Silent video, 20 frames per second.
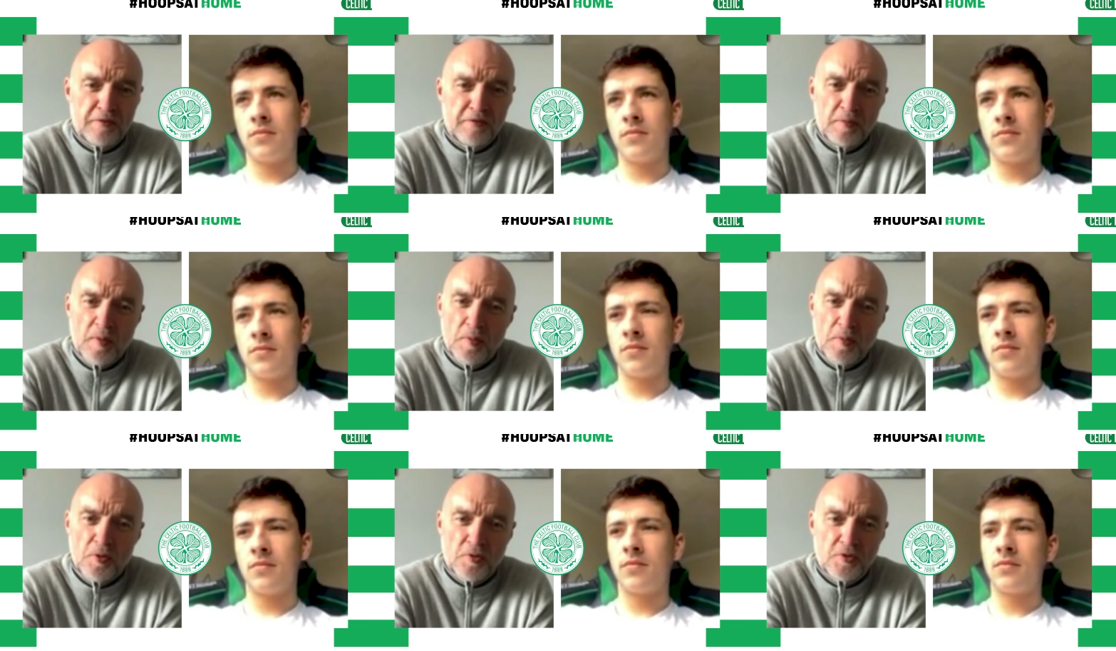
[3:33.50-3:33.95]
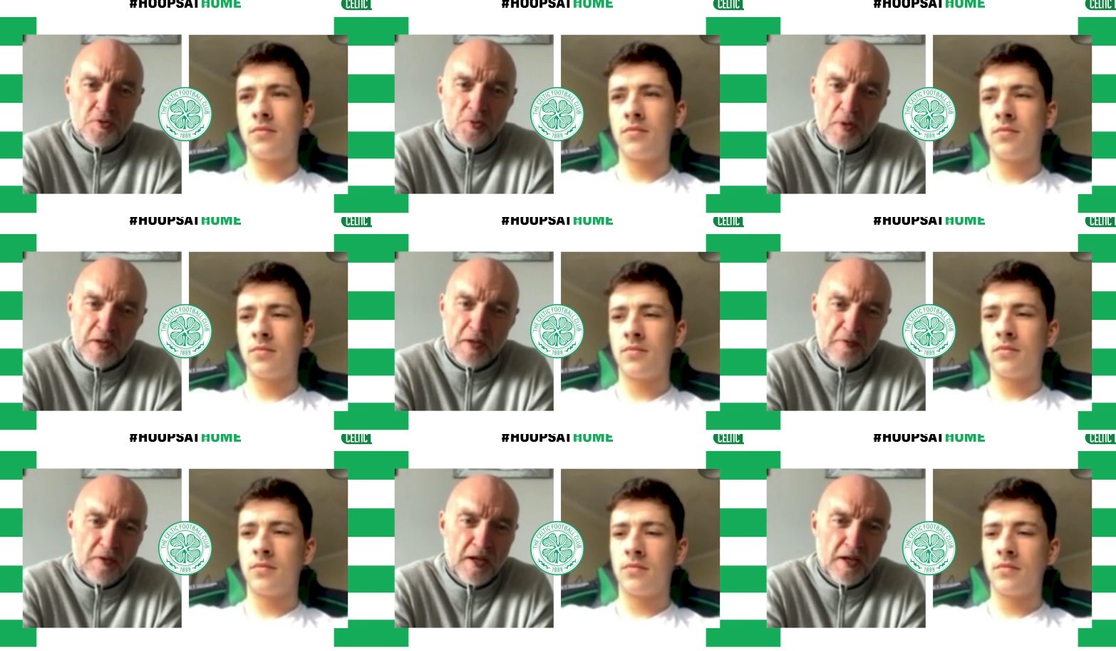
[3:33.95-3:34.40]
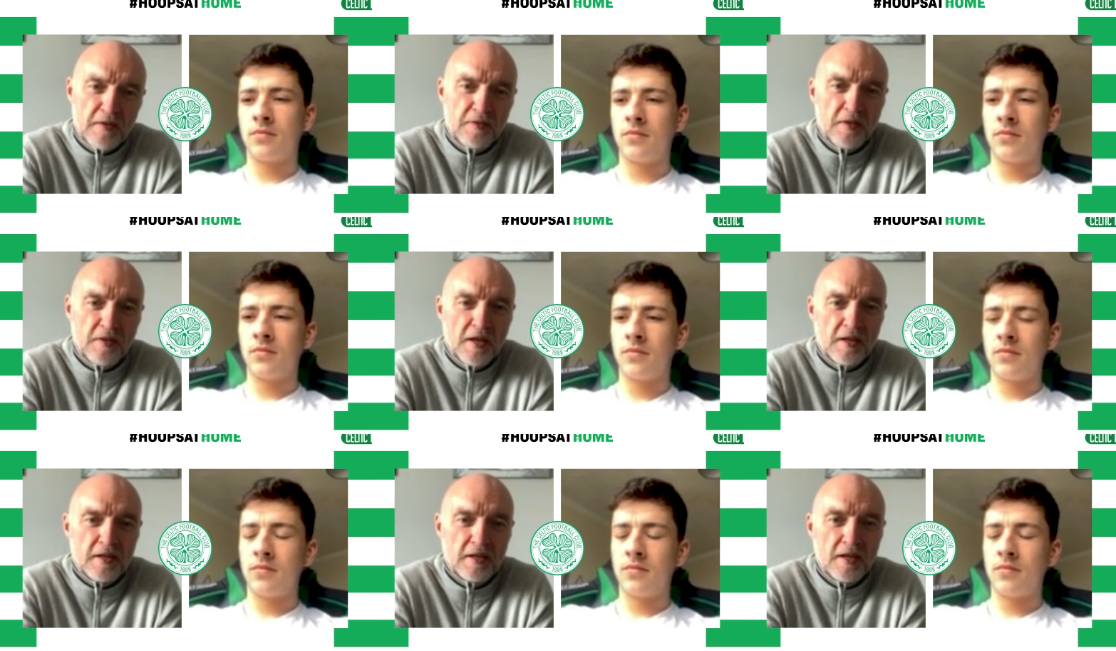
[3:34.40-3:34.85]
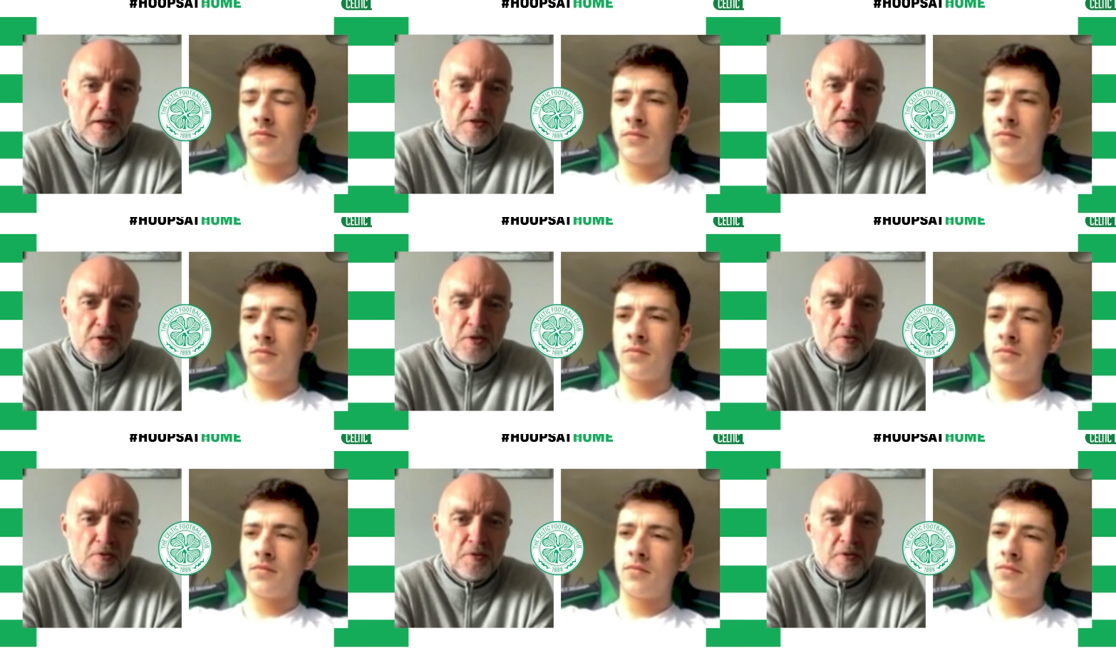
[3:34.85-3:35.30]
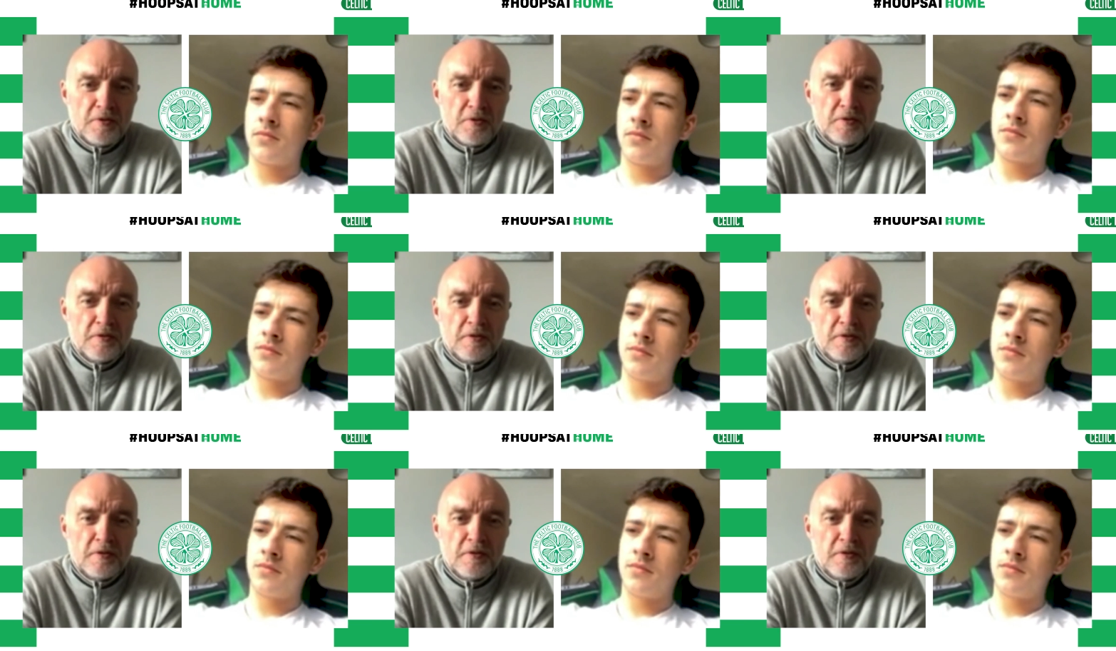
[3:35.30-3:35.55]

Speaker 1: from about 25, 30 yards out.